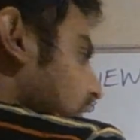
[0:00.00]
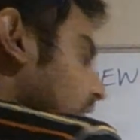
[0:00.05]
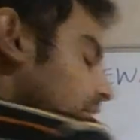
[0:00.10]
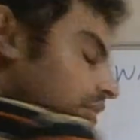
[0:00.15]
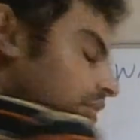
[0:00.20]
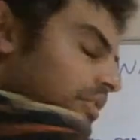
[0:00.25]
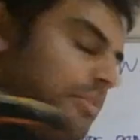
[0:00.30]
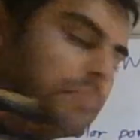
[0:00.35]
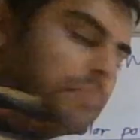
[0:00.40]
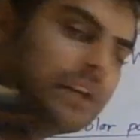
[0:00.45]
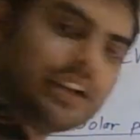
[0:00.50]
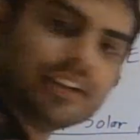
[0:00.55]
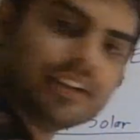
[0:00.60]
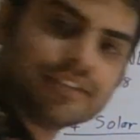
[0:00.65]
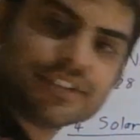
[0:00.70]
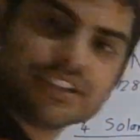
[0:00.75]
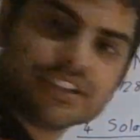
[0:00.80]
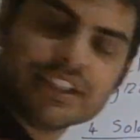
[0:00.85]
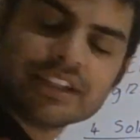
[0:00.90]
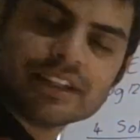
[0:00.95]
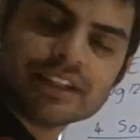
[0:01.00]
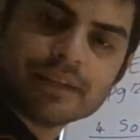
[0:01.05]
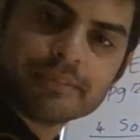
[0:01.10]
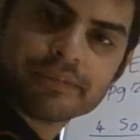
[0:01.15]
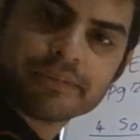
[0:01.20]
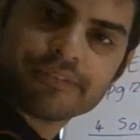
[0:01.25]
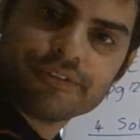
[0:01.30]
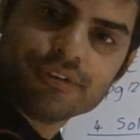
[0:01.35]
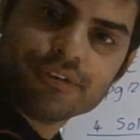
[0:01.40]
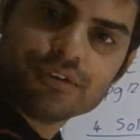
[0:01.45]
You might have seen them
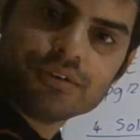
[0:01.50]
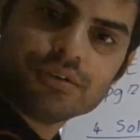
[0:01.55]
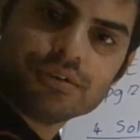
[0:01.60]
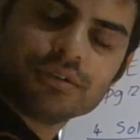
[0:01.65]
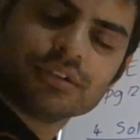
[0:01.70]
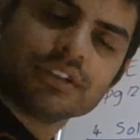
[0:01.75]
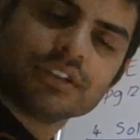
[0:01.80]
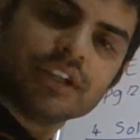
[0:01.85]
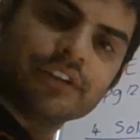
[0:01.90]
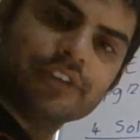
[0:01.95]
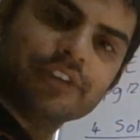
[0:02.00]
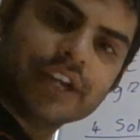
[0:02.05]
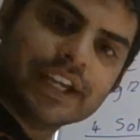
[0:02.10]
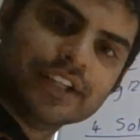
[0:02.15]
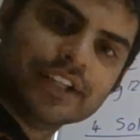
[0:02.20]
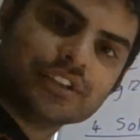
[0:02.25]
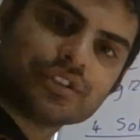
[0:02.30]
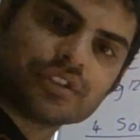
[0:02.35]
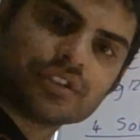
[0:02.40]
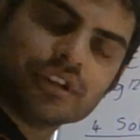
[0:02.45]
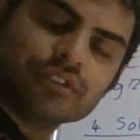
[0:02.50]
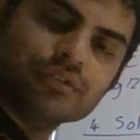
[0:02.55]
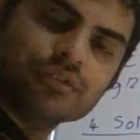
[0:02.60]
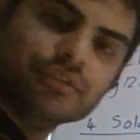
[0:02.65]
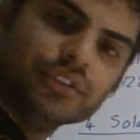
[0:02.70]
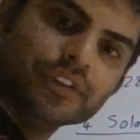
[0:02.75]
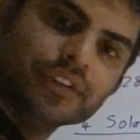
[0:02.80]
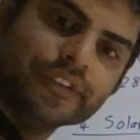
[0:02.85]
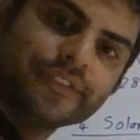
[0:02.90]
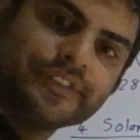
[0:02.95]
before, arranged on
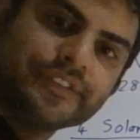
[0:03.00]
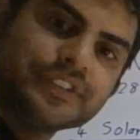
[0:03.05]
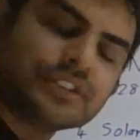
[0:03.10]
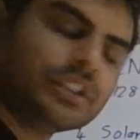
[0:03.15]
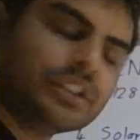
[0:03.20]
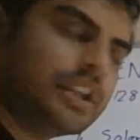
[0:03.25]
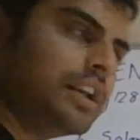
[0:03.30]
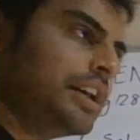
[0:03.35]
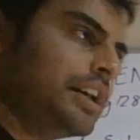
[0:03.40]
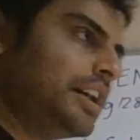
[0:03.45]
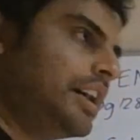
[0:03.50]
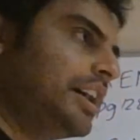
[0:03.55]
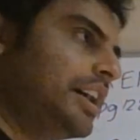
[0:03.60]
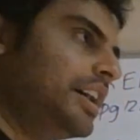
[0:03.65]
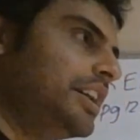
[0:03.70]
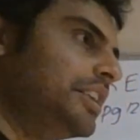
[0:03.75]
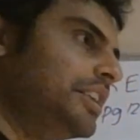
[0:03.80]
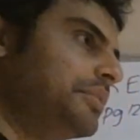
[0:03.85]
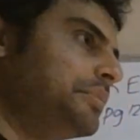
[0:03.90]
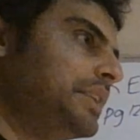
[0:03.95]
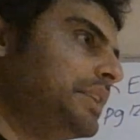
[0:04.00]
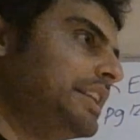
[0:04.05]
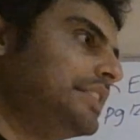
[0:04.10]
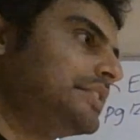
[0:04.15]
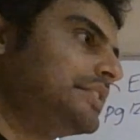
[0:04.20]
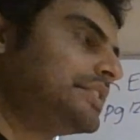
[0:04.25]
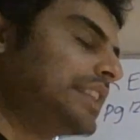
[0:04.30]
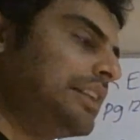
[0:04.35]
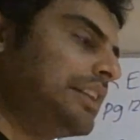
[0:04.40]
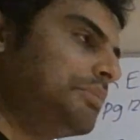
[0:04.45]
roofs. In
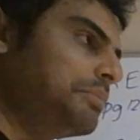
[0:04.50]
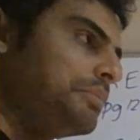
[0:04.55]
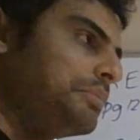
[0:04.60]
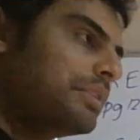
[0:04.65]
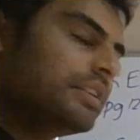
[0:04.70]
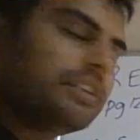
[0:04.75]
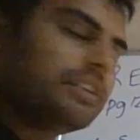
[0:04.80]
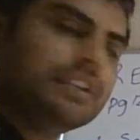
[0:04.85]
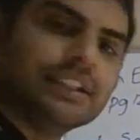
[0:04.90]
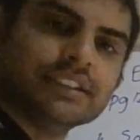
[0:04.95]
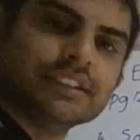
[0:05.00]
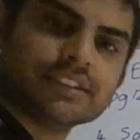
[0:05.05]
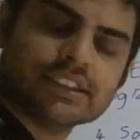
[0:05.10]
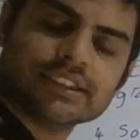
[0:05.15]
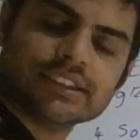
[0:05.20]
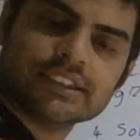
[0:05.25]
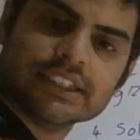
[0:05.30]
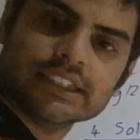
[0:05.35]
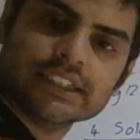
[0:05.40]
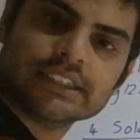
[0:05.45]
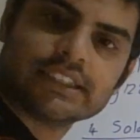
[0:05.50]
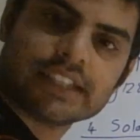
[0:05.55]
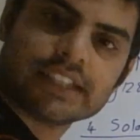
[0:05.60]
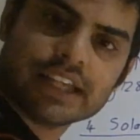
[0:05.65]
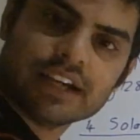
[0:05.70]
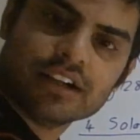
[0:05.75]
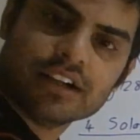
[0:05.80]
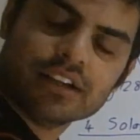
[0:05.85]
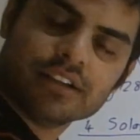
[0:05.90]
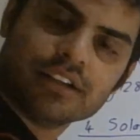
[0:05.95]
some instances,
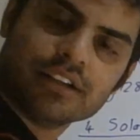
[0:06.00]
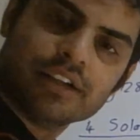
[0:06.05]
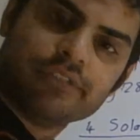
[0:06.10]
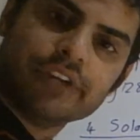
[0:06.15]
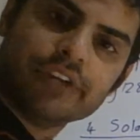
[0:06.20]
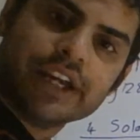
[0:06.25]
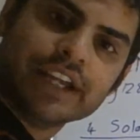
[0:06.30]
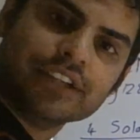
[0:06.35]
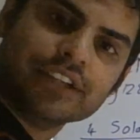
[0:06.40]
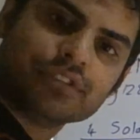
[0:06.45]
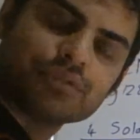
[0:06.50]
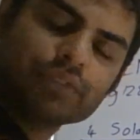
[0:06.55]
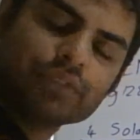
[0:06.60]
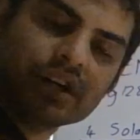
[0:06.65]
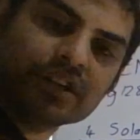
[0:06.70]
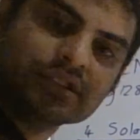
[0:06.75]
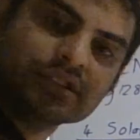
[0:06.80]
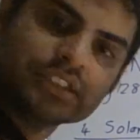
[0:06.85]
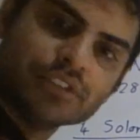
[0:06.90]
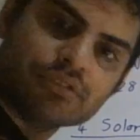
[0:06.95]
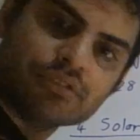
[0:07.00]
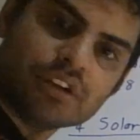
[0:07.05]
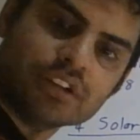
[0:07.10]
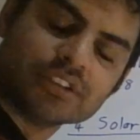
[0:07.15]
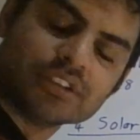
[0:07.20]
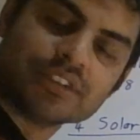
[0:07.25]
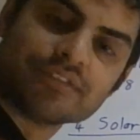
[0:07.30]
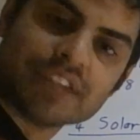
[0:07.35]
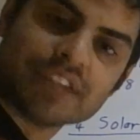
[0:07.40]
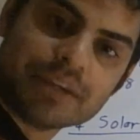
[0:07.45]
they'll arrange rows and
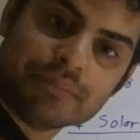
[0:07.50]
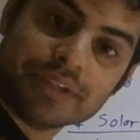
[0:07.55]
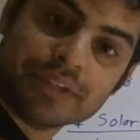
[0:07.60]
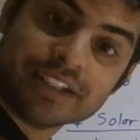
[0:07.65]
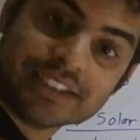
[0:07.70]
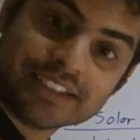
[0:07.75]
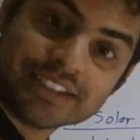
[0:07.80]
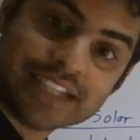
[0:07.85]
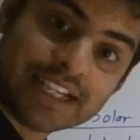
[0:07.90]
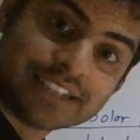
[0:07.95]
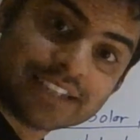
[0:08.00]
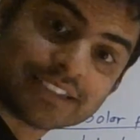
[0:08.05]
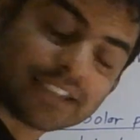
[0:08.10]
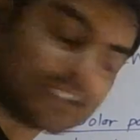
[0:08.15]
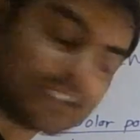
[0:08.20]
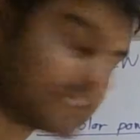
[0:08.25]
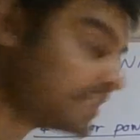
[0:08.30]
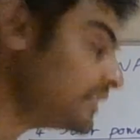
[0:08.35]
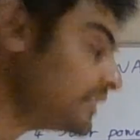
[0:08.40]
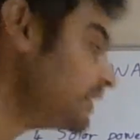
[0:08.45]
rows of them in a desert.